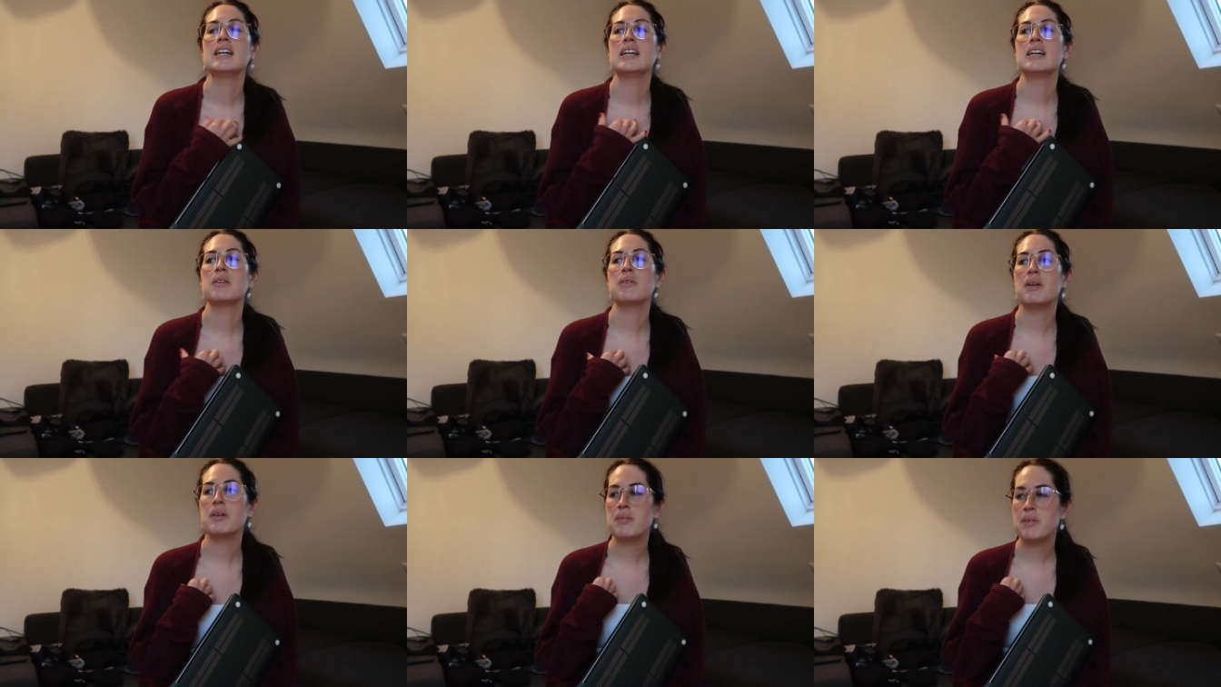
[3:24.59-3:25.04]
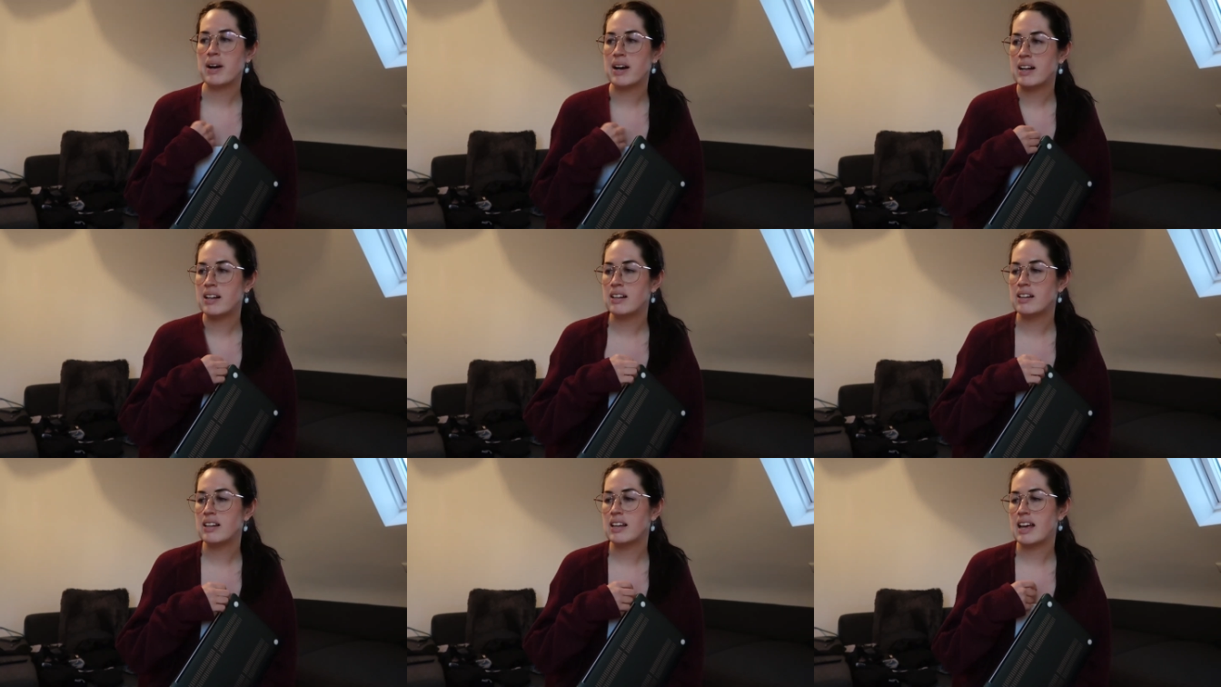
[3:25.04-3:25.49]
It went
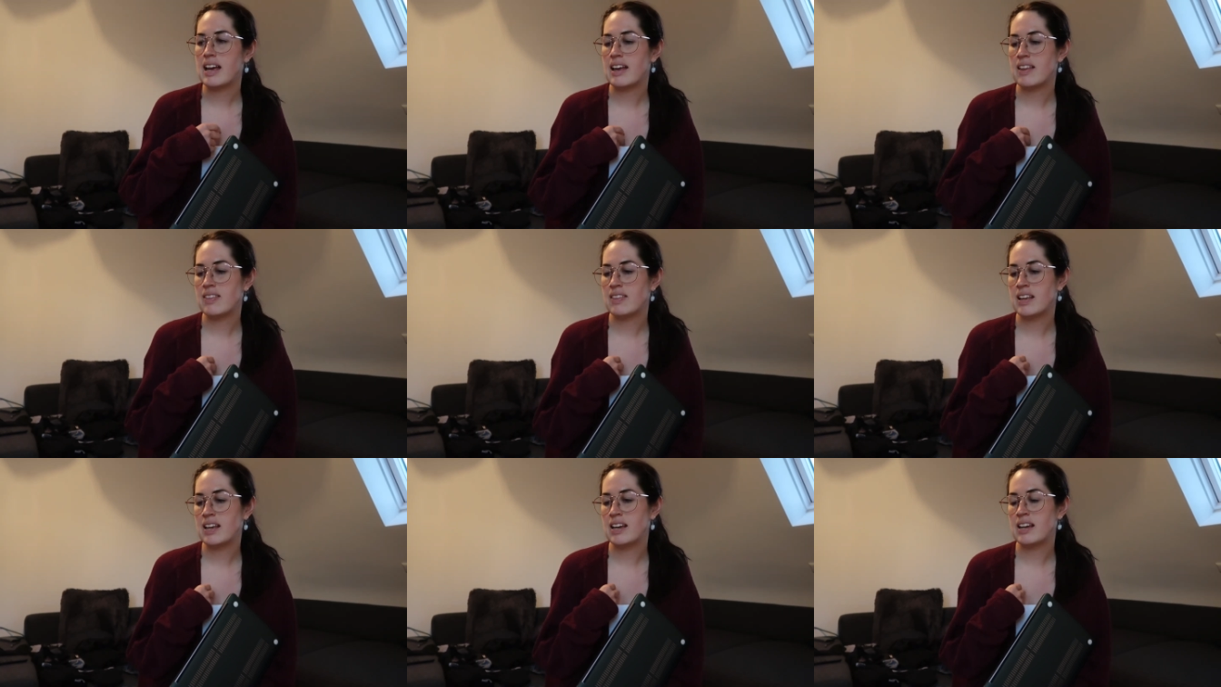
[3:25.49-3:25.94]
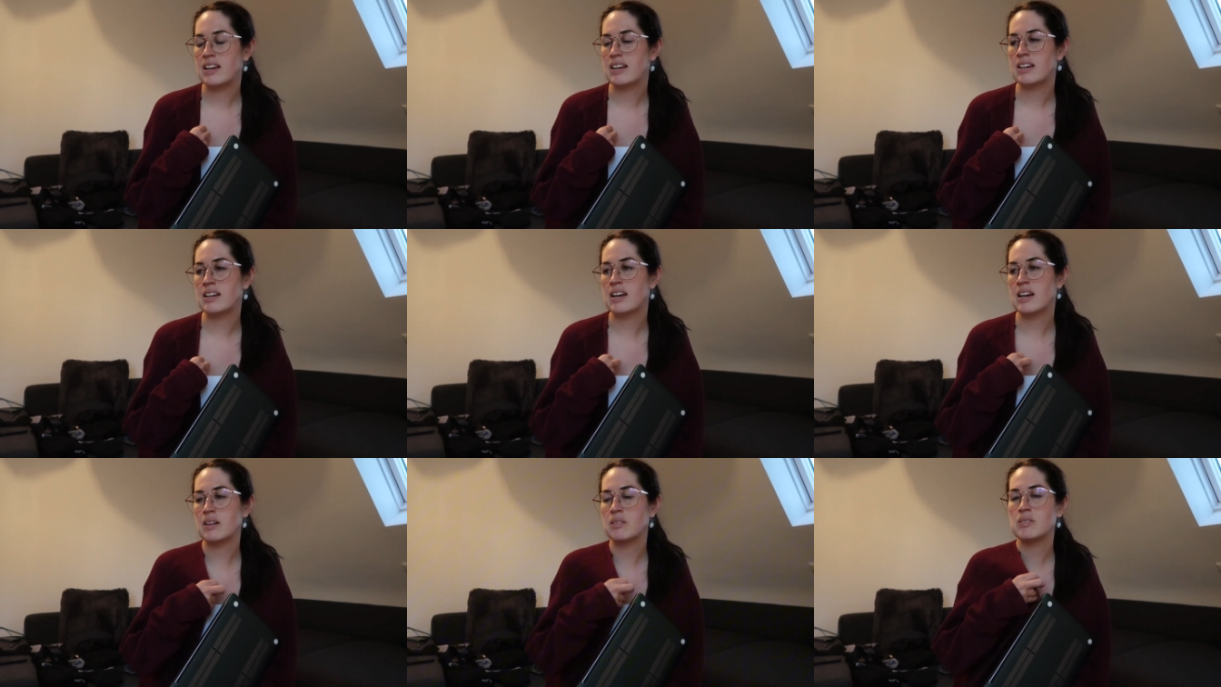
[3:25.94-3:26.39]
well, and
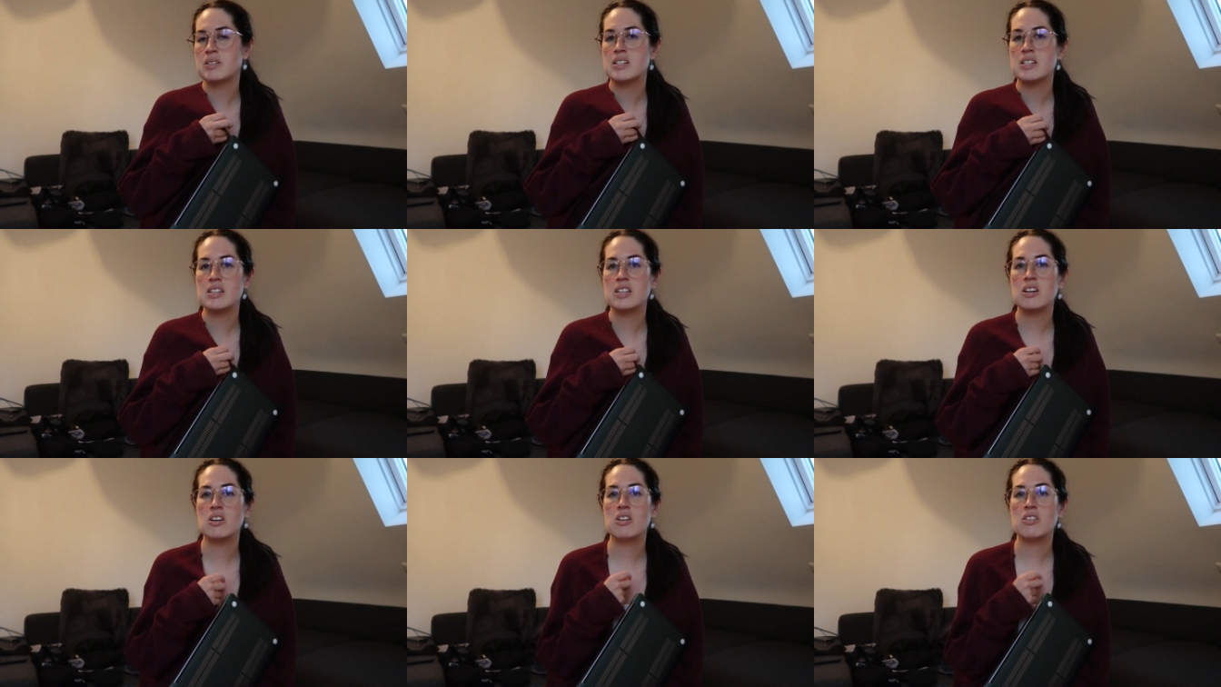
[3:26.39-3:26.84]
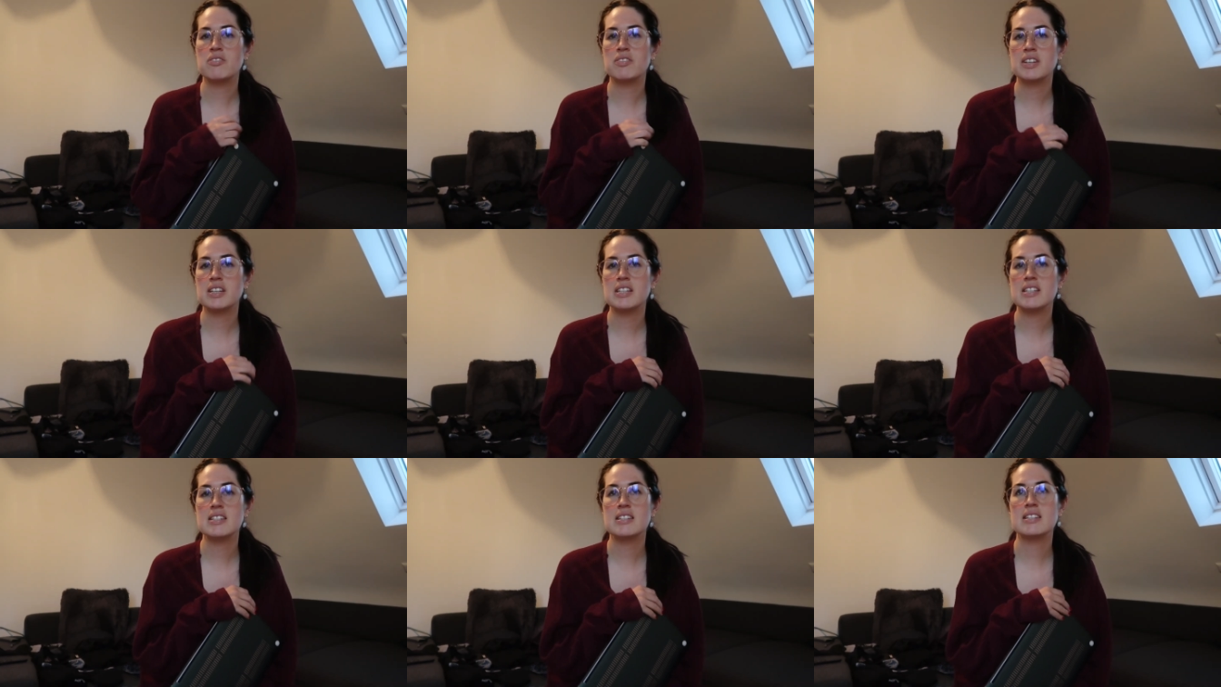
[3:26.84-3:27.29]
then I went to the
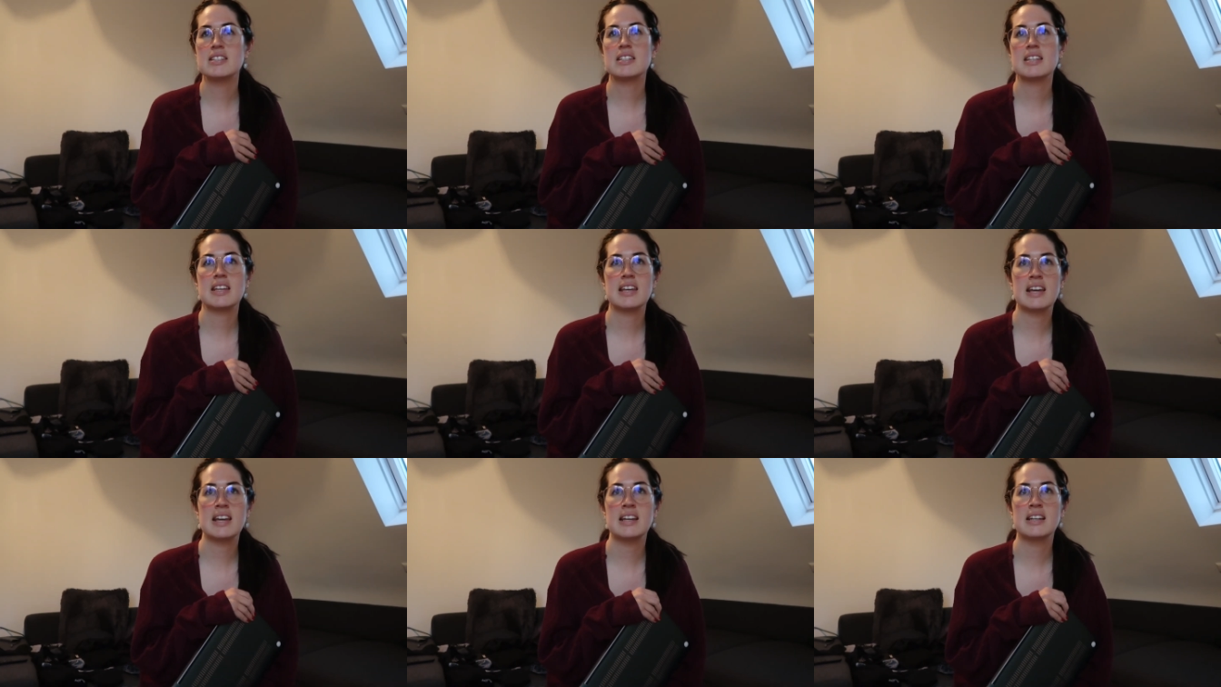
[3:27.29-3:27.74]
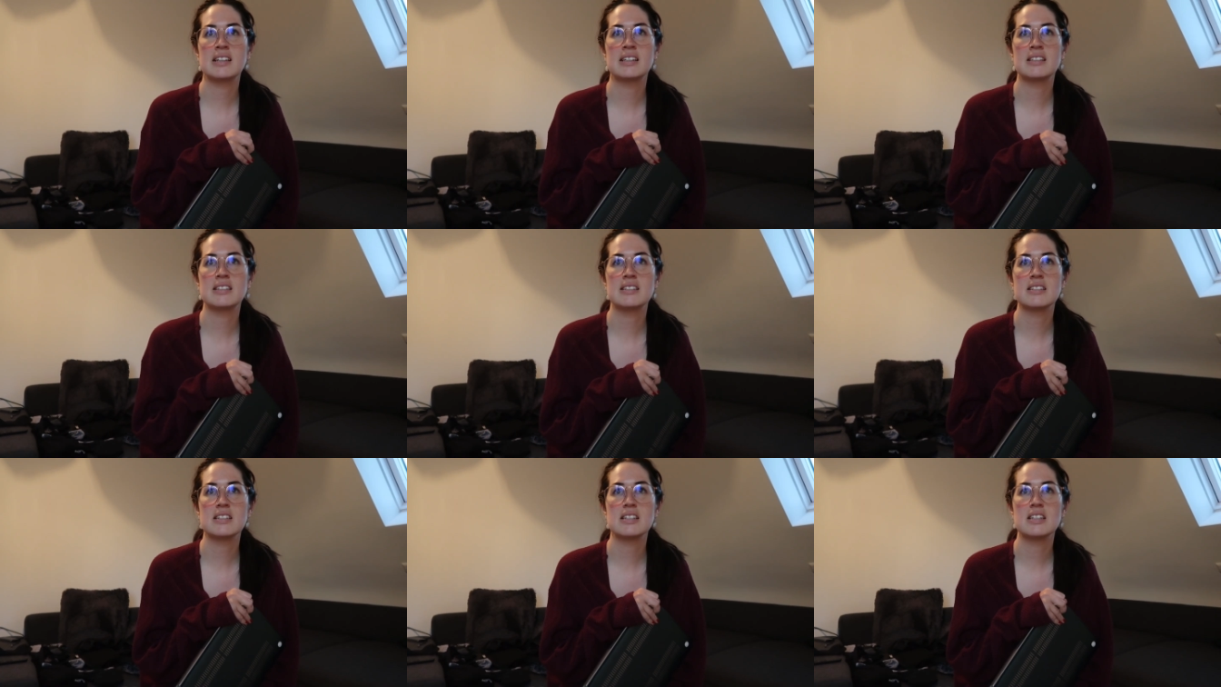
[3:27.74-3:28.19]
office
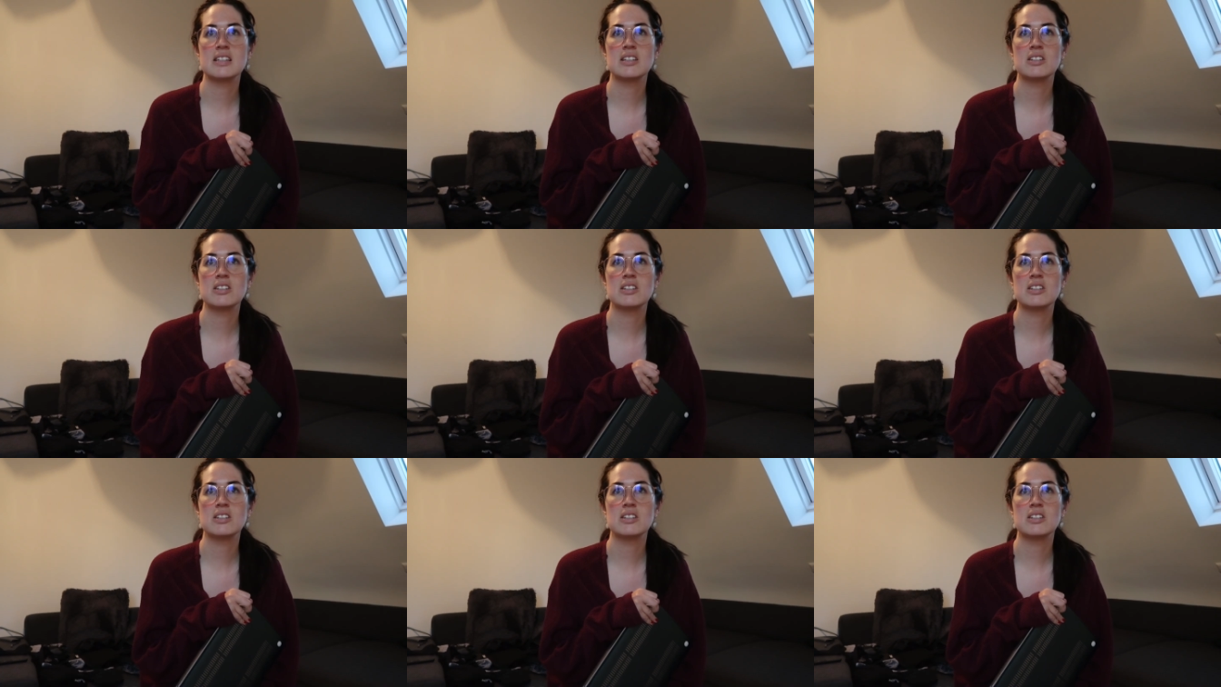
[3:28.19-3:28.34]
and